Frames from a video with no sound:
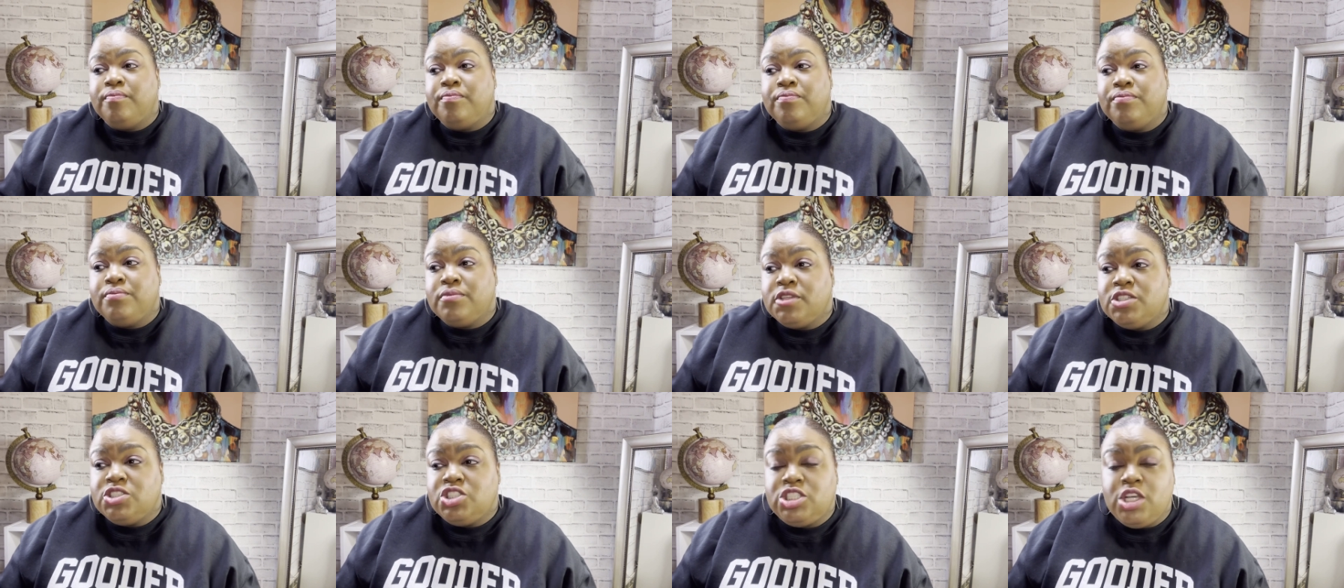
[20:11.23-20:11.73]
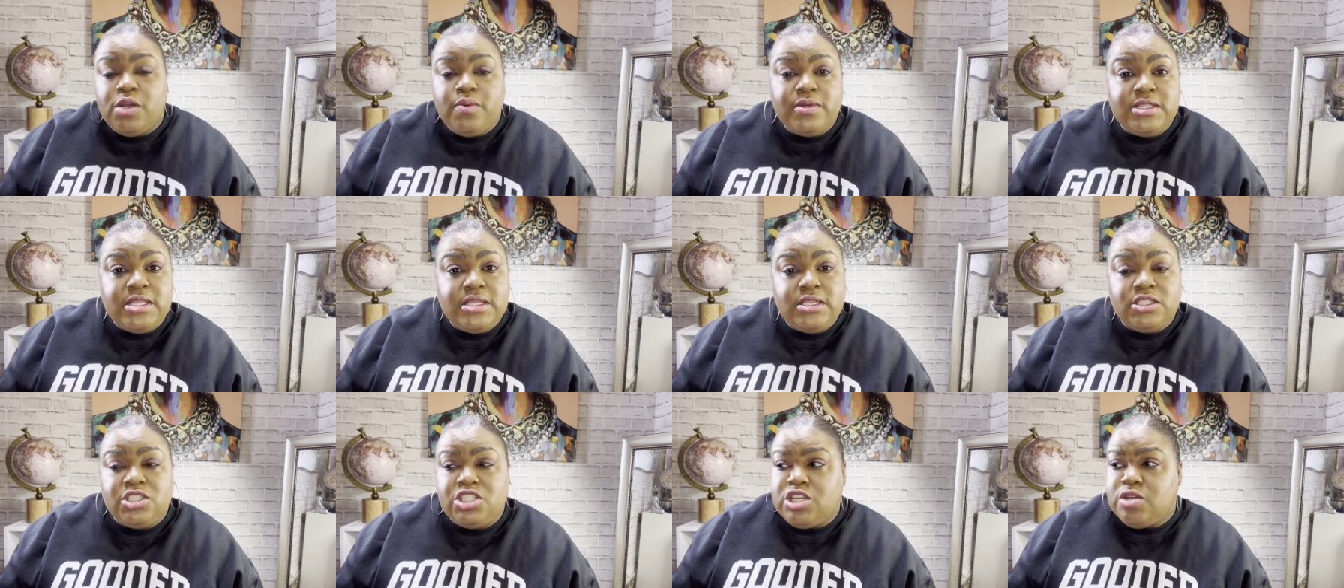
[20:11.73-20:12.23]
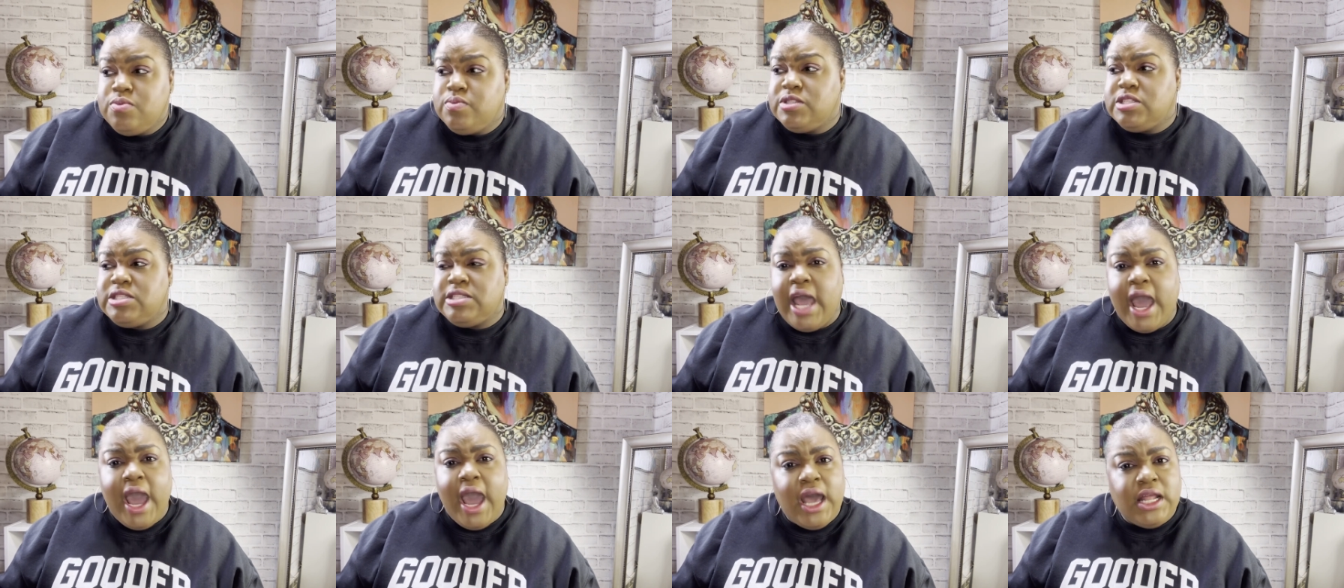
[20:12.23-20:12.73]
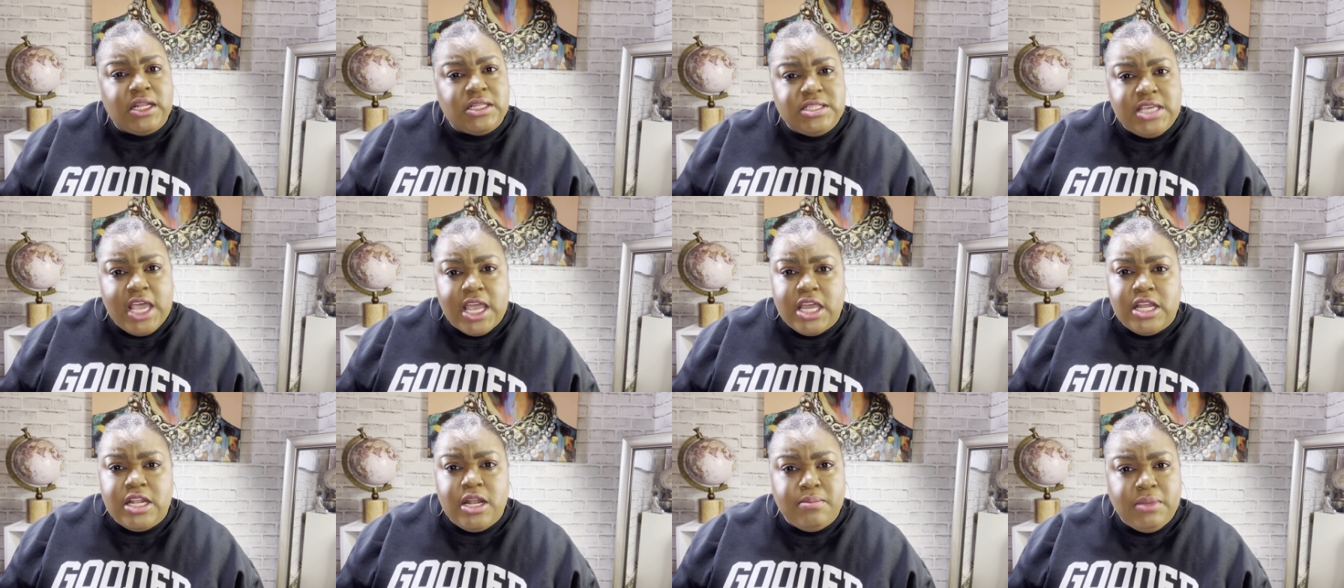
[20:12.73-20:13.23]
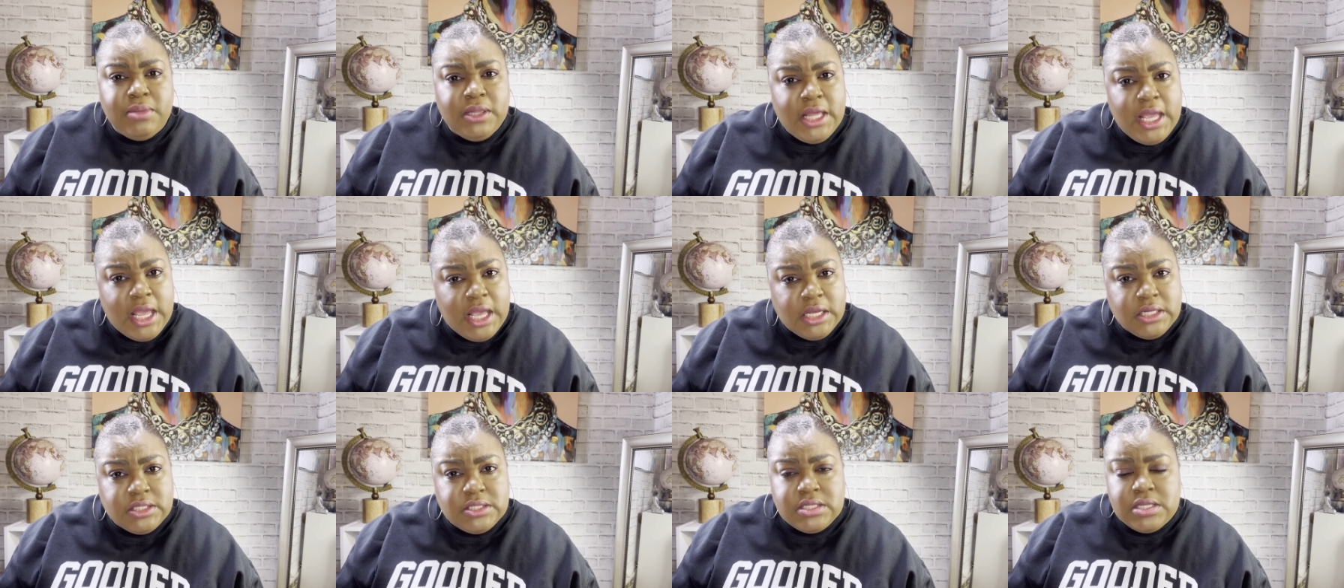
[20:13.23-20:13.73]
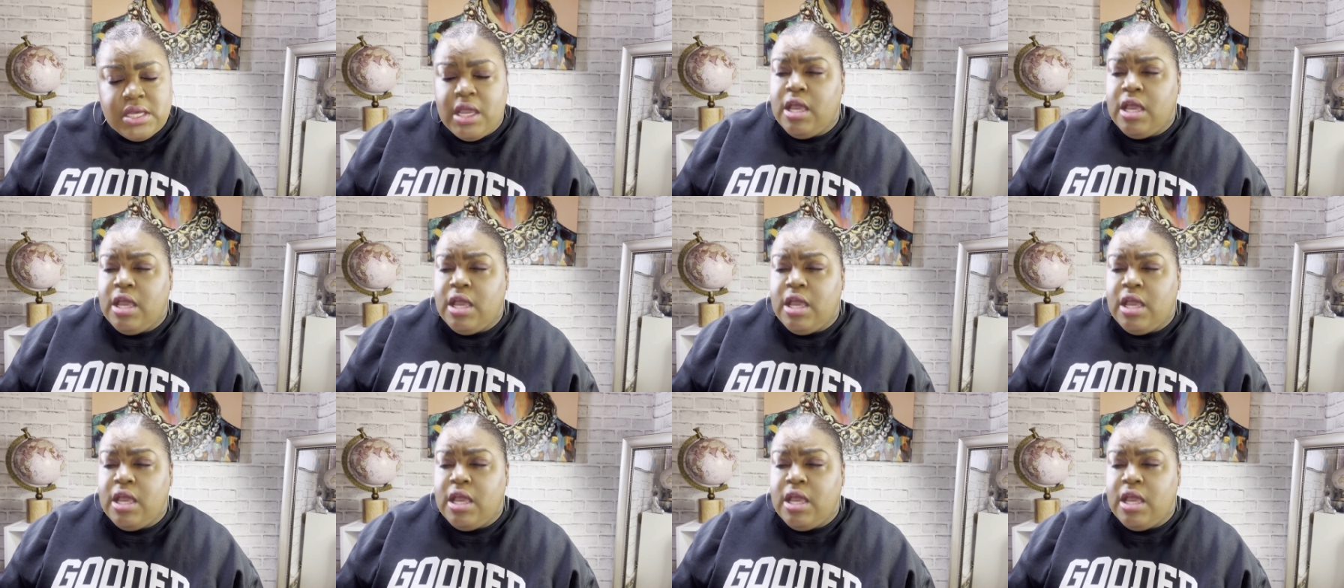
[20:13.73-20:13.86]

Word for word: She was, she was tired of taking them licks.